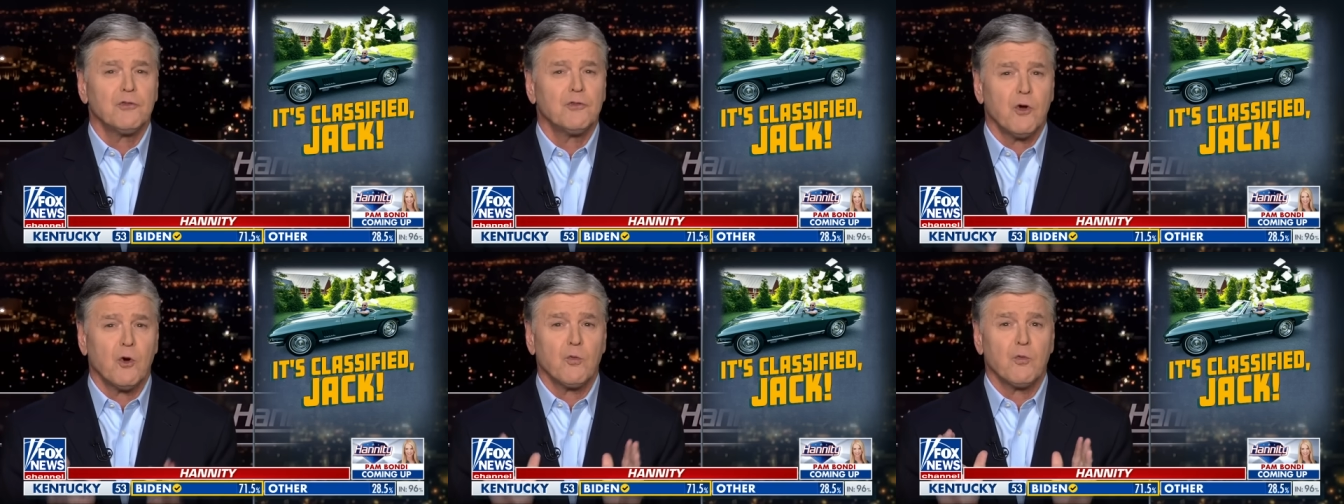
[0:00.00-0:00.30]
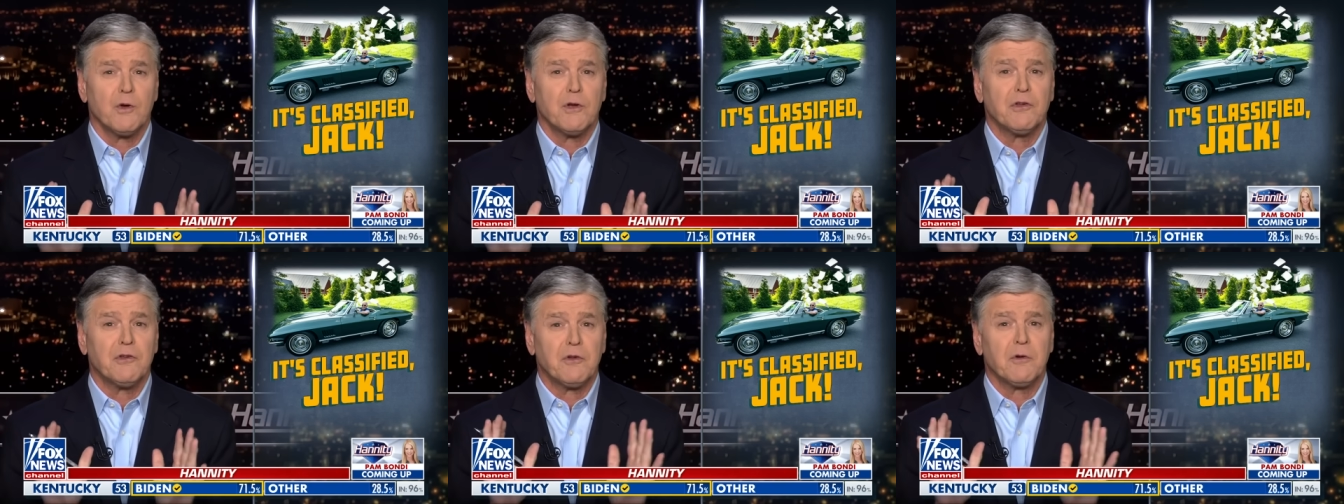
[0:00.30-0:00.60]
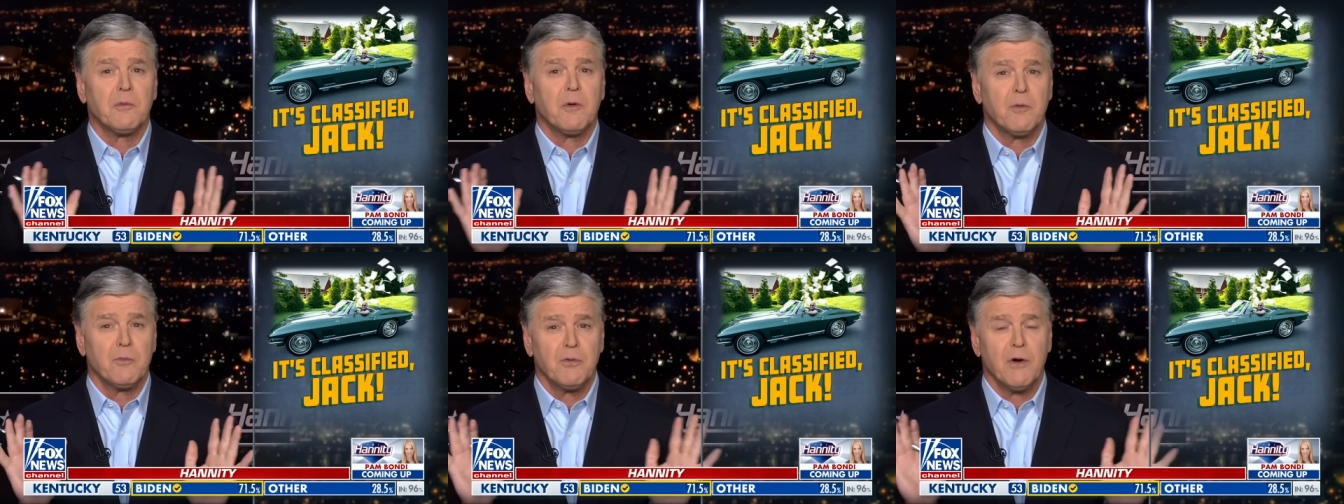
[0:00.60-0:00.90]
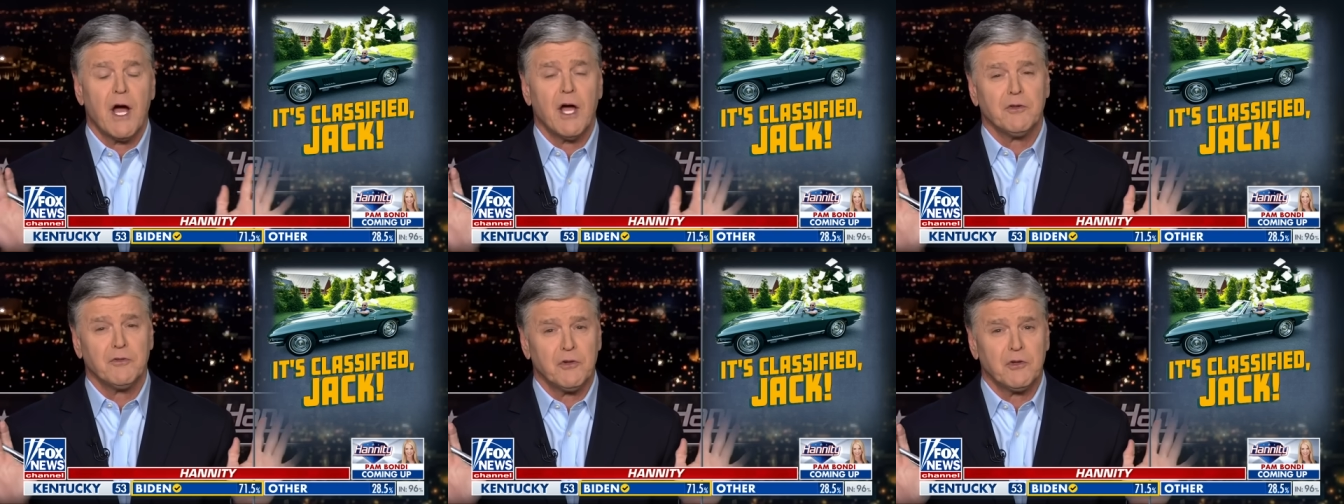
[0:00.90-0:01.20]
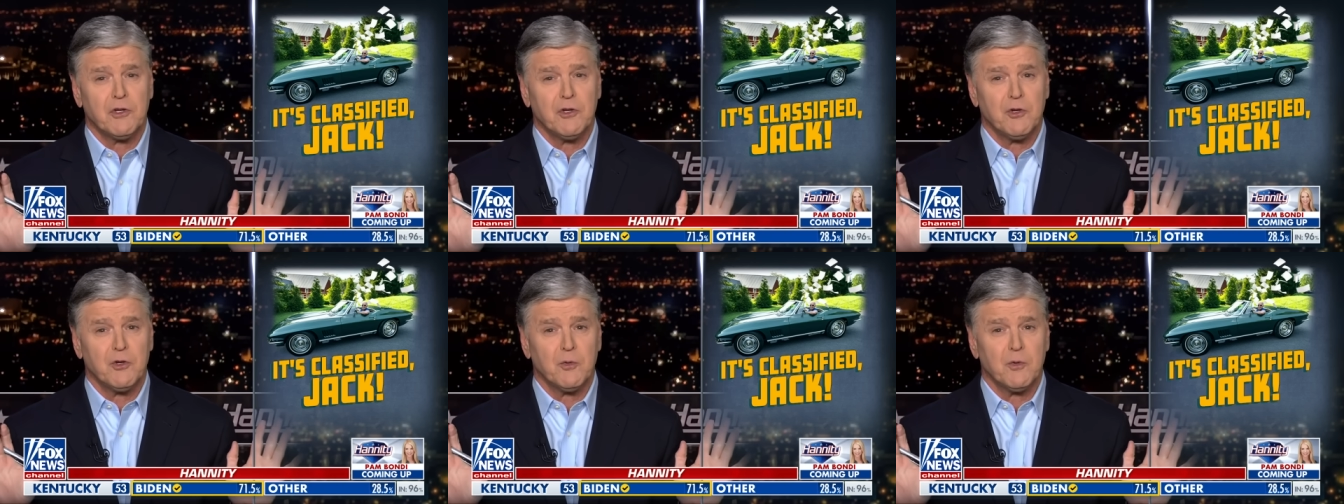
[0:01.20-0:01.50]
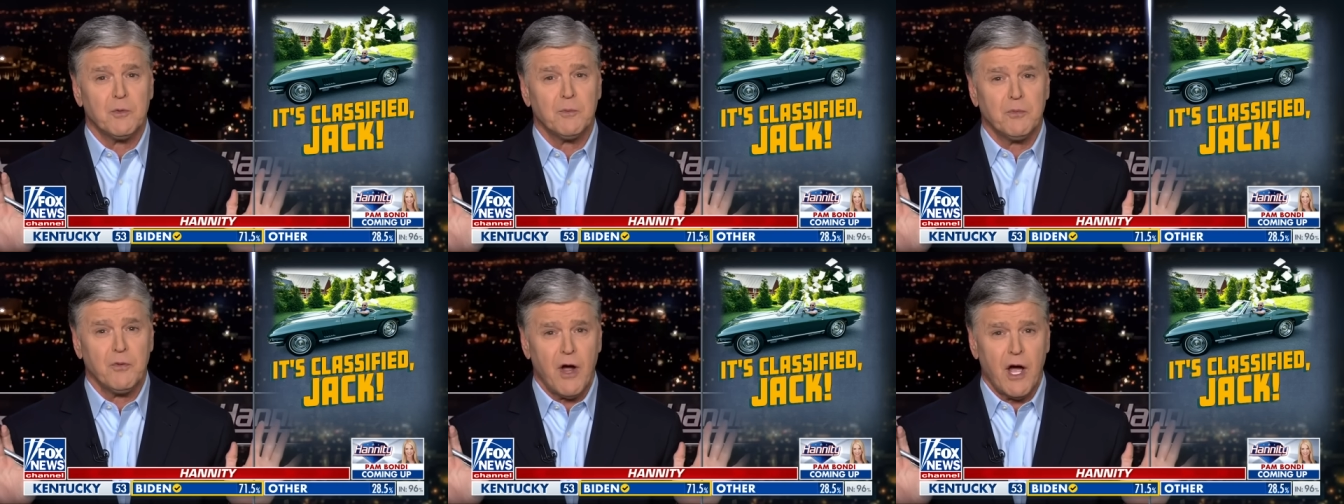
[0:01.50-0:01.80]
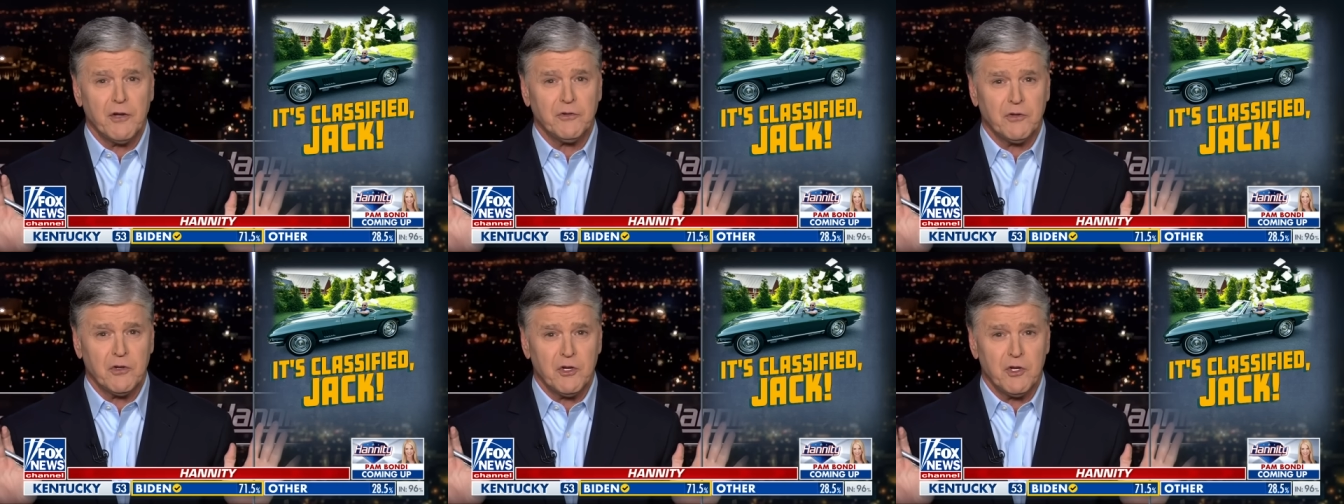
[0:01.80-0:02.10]
no reasonable prosecutor would
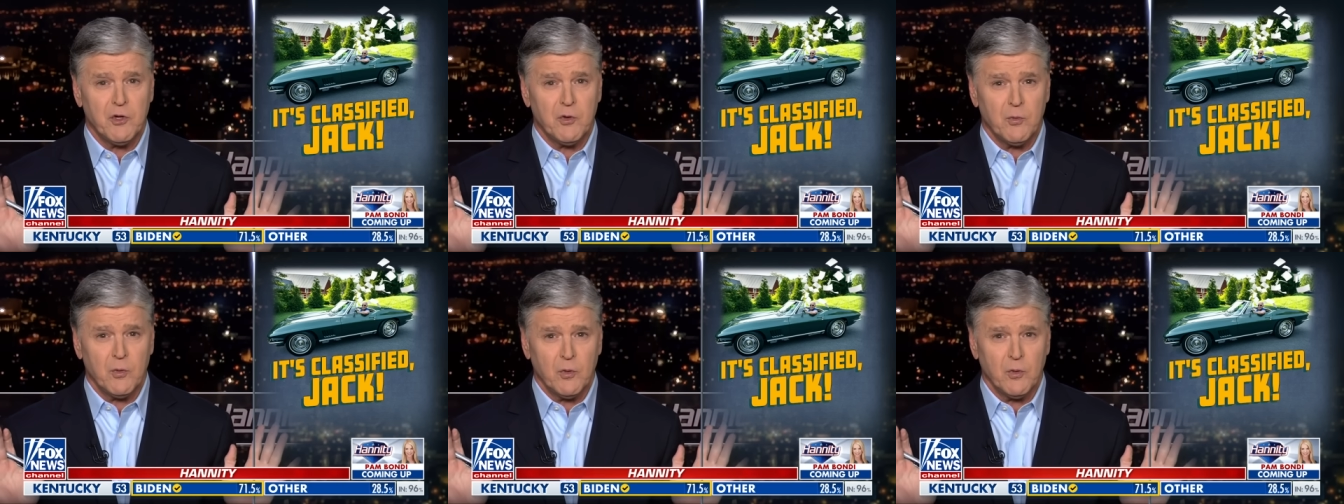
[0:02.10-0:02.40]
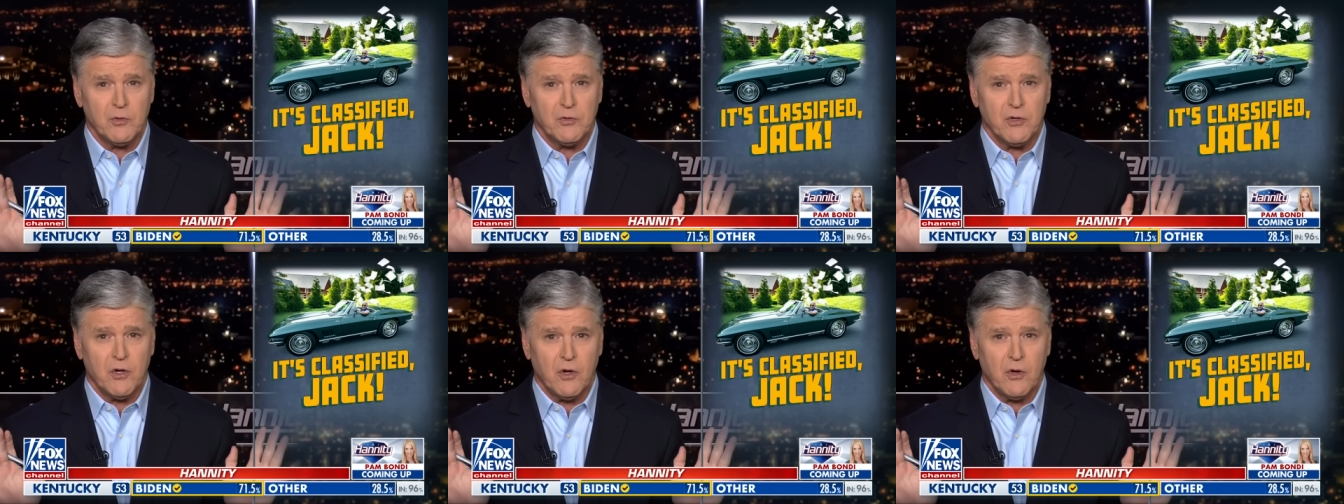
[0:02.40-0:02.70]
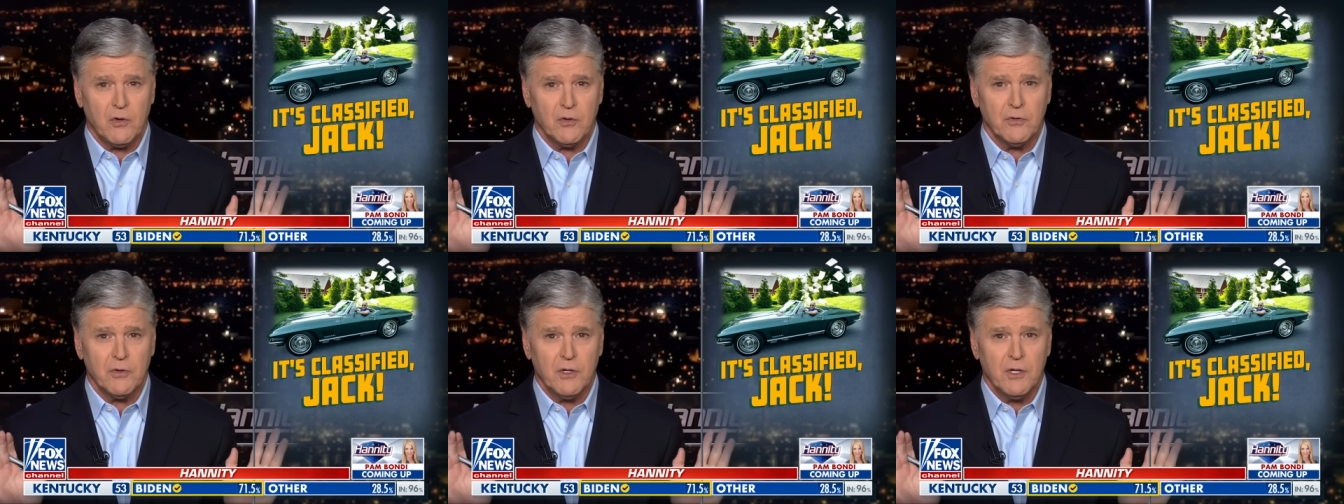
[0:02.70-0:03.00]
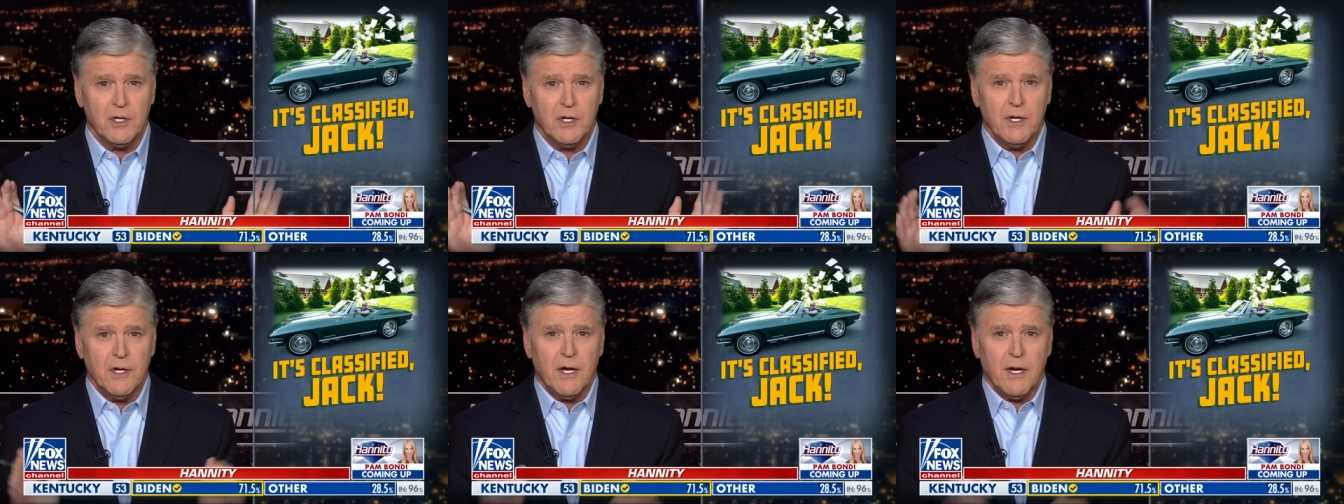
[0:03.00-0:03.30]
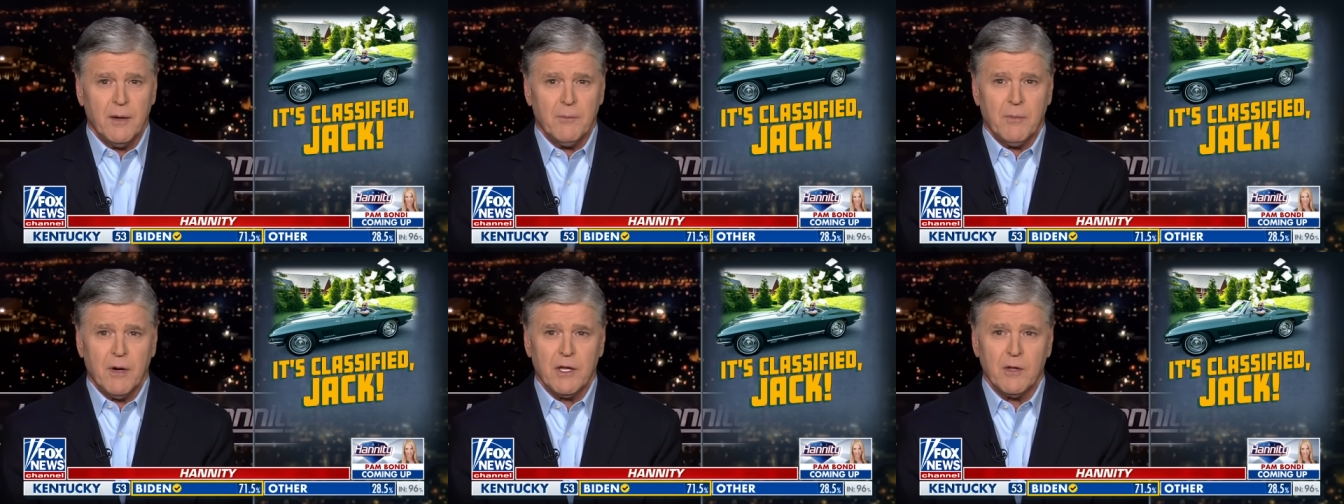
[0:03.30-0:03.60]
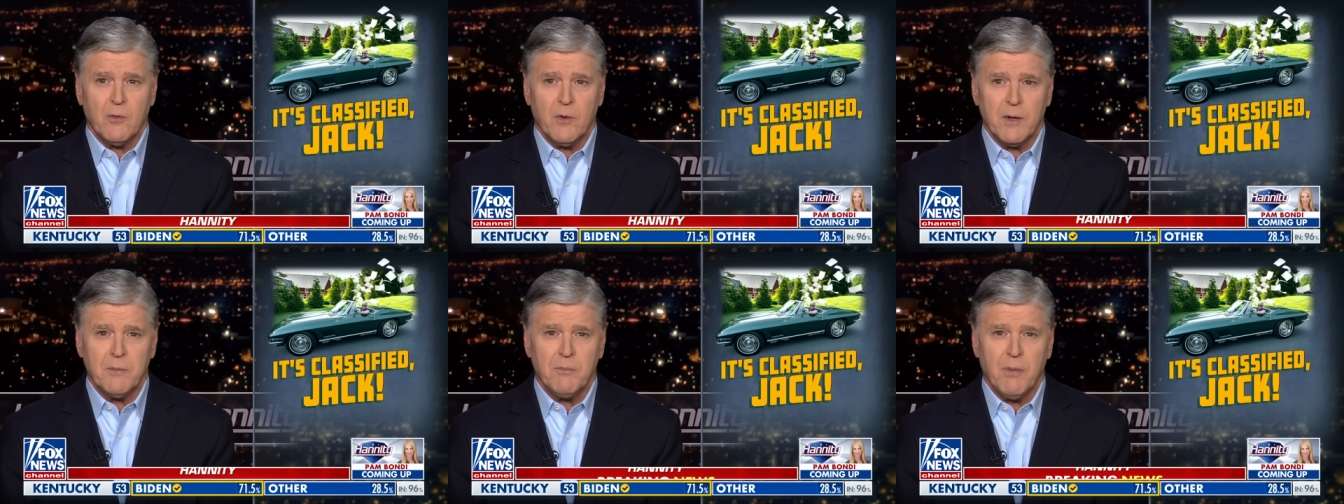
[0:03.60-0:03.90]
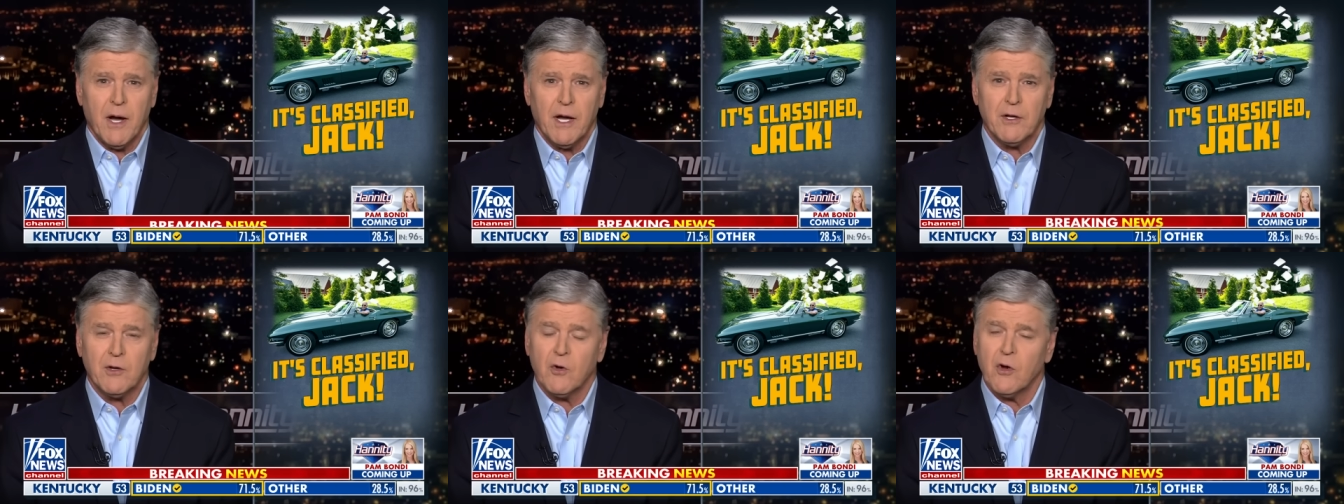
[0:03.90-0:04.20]
prosecute, we were told. And, by the way,
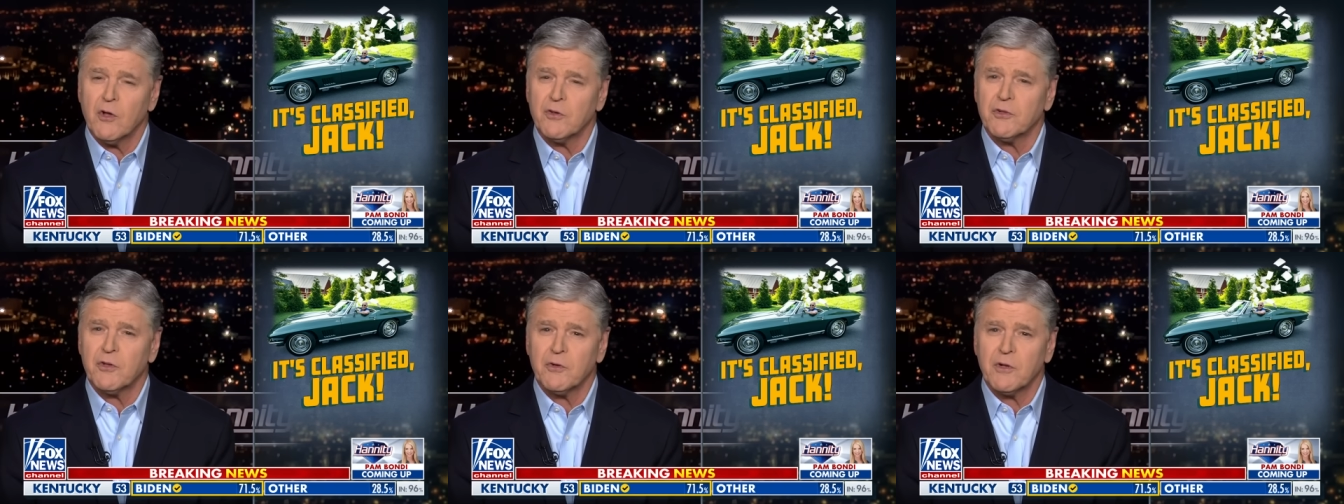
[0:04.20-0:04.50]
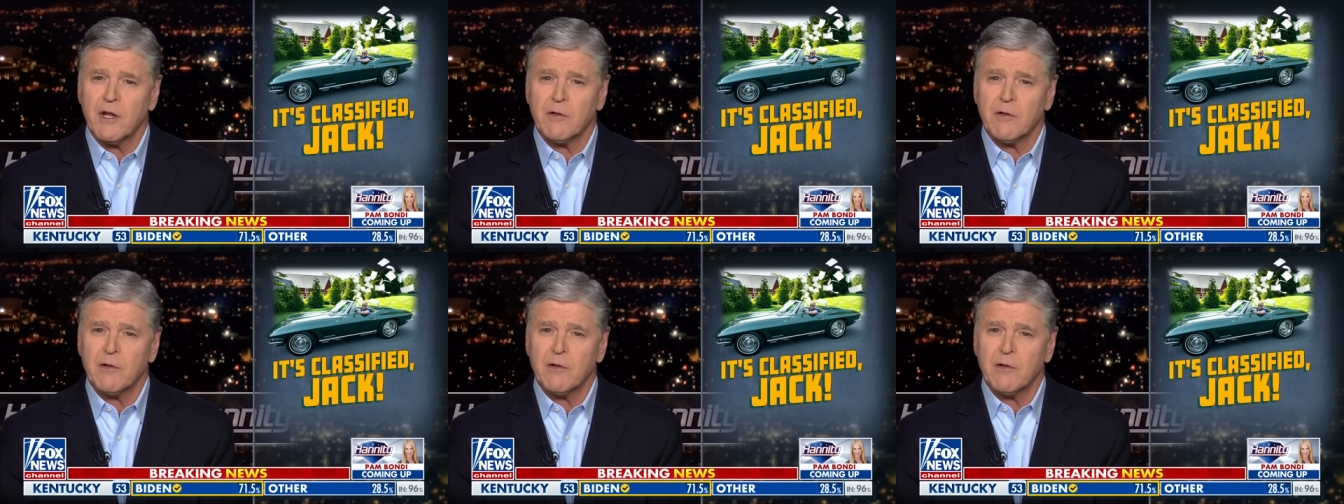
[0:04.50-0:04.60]
Biden also